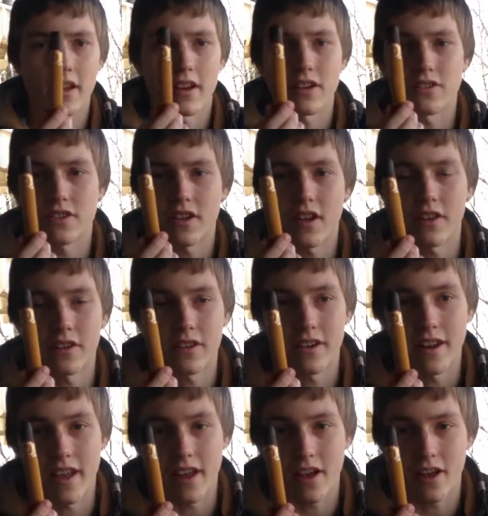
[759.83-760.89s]
Here's another
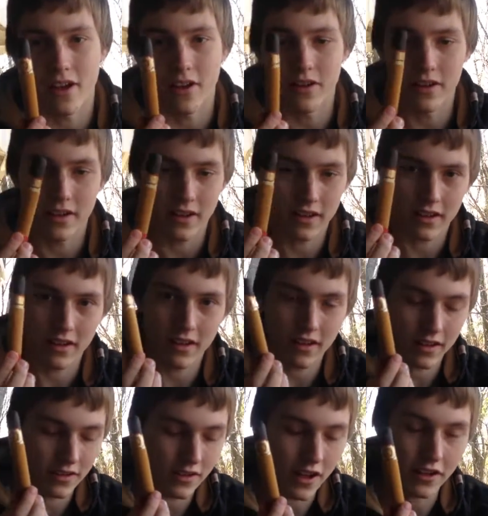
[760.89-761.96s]
Anejo.
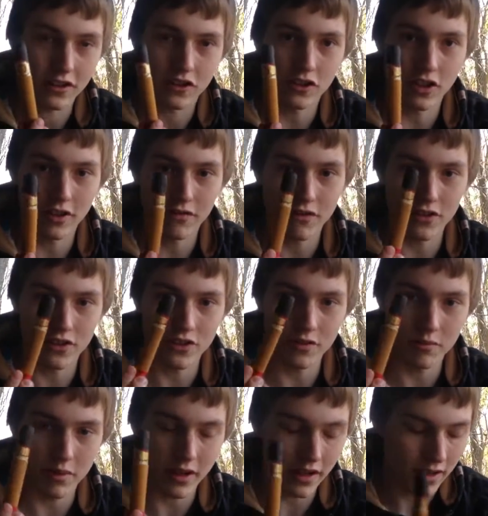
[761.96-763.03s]
It's not the shark
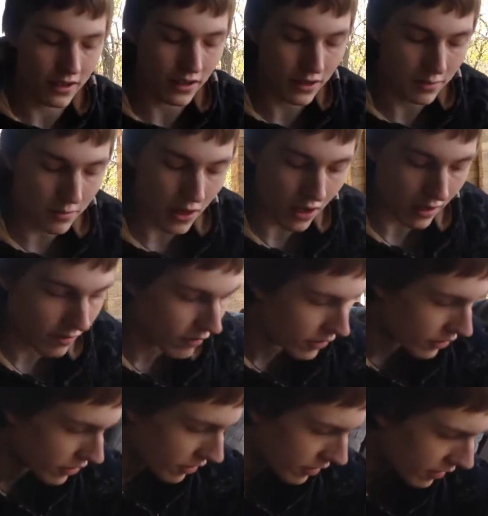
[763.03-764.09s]
version, but it's a smaller
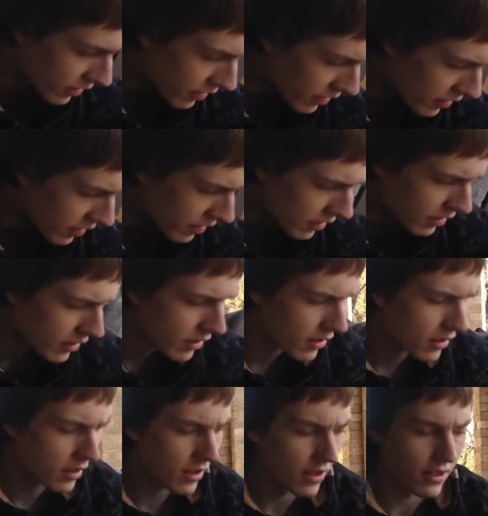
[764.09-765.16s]
version.
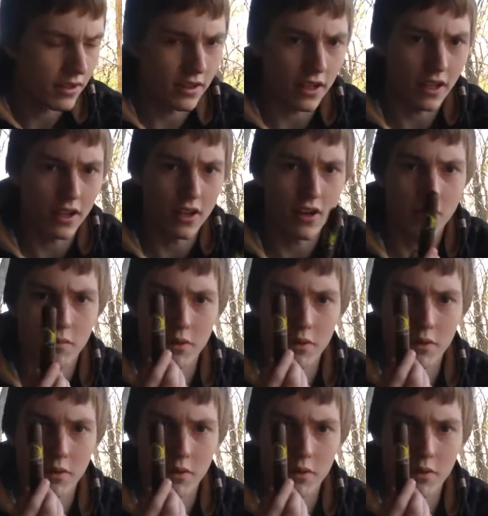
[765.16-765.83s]
CAO